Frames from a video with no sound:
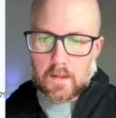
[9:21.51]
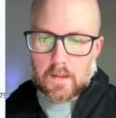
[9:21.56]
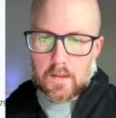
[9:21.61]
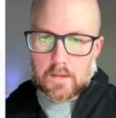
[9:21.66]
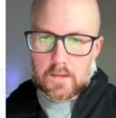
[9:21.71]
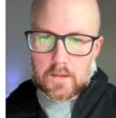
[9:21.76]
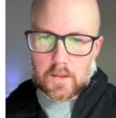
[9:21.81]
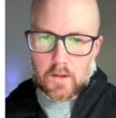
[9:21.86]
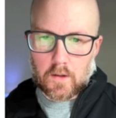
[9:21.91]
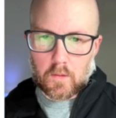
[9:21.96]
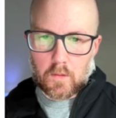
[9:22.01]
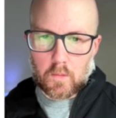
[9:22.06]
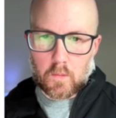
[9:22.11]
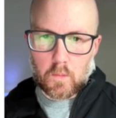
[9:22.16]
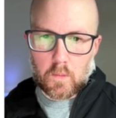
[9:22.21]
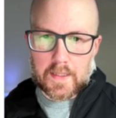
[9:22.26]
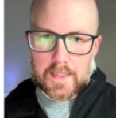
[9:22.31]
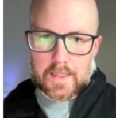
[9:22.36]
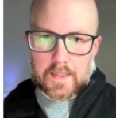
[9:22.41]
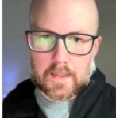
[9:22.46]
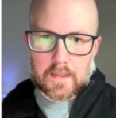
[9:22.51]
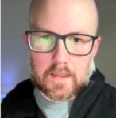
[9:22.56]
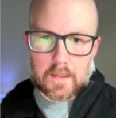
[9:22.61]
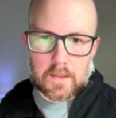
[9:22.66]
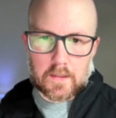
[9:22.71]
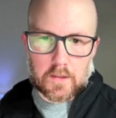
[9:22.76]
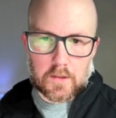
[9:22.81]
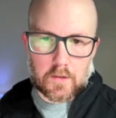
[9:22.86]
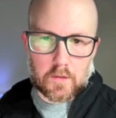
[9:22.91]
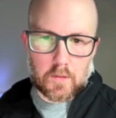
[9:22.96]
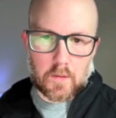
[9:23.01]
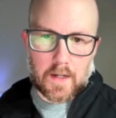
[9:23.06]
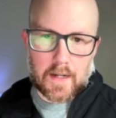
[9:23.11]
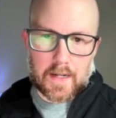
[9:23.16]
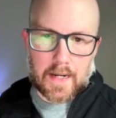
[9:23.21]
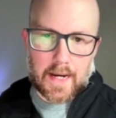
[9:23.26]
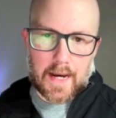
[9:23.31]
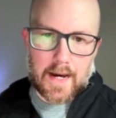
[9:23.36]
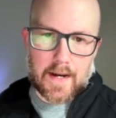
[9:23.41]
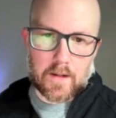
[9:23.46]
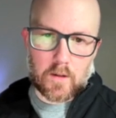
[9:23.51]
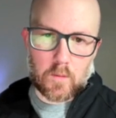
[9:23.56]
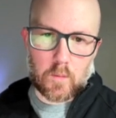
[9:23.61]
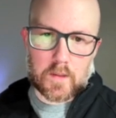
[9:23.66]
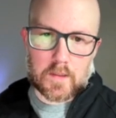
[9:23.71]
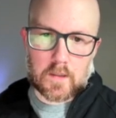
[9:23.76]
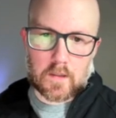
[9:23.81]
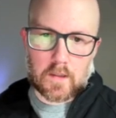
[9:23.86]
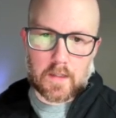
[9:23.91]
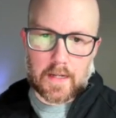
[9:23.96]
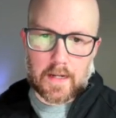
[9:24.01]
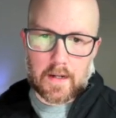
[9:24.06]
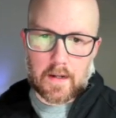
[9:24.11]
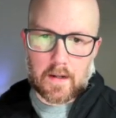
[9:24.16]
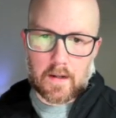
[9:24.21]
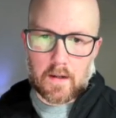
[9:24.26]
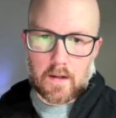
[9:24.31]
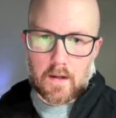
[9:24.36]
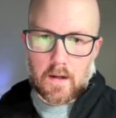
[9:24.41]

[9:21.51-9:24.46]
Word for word: So we could do a cat and a wizard hat,